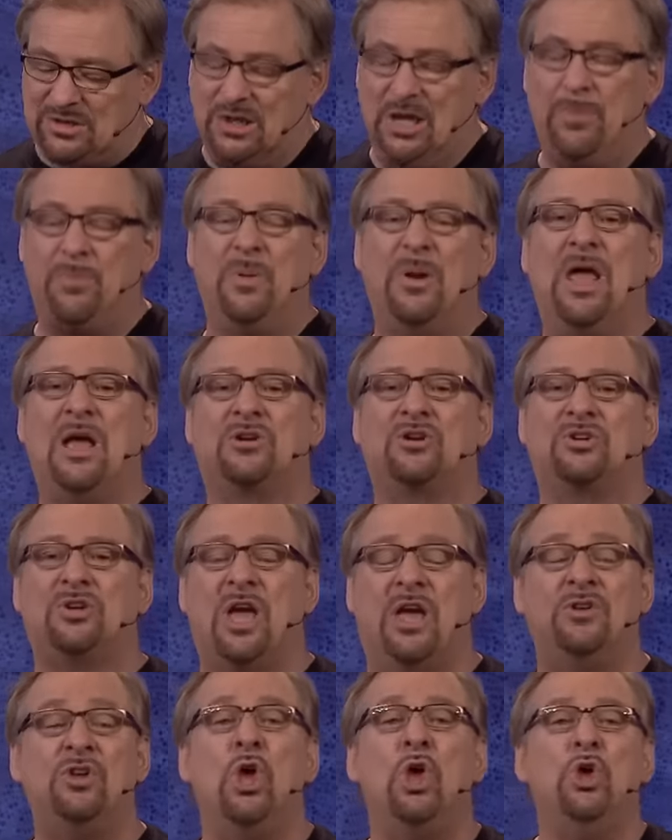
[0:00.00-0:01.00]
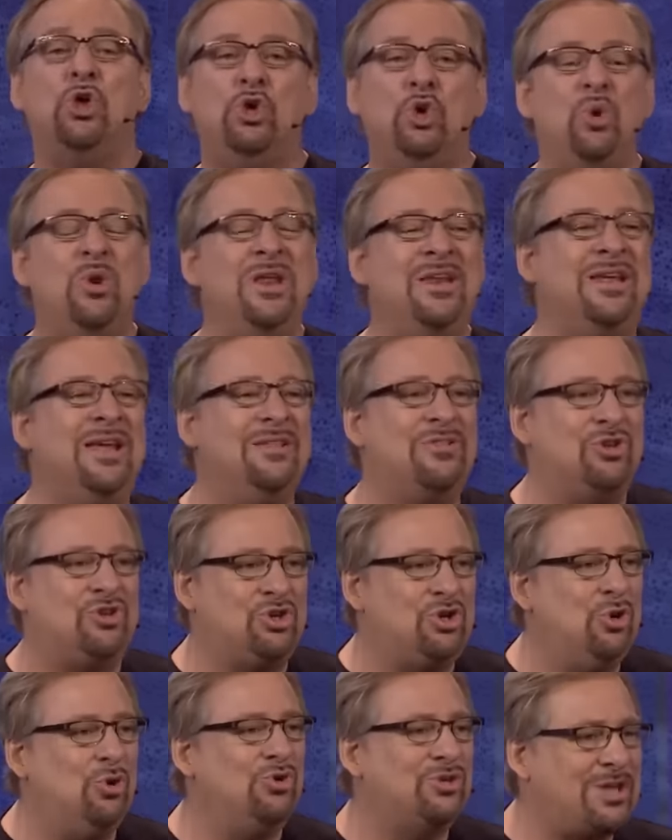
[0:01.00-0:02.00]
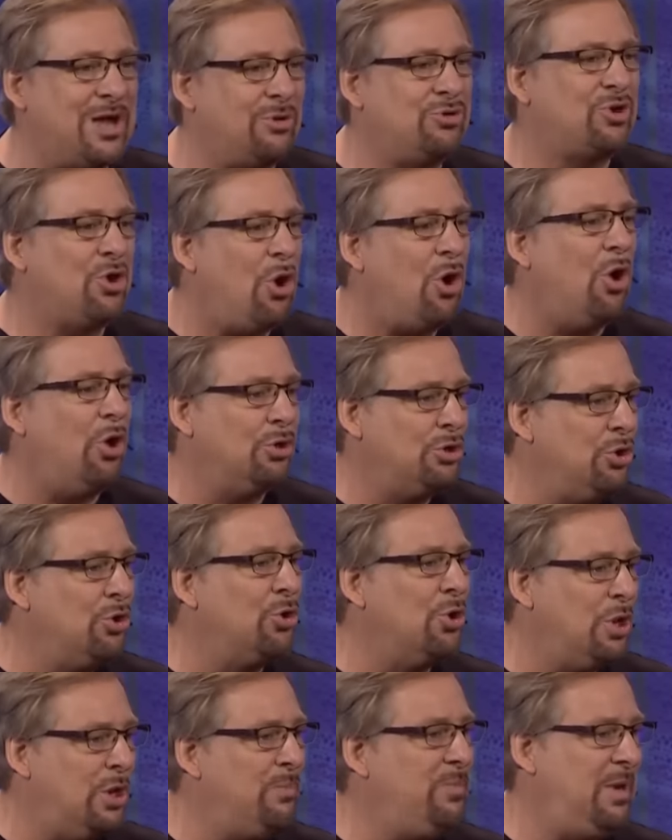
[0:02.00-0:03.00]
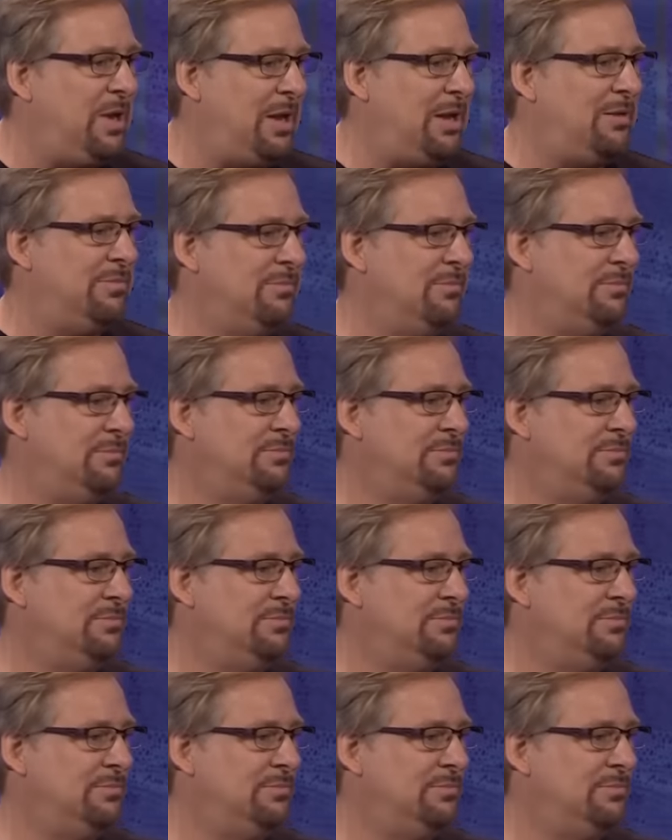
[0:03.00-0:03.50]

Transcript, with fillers: sleep, and exercise, you didn't get to choose how tall you're going to be.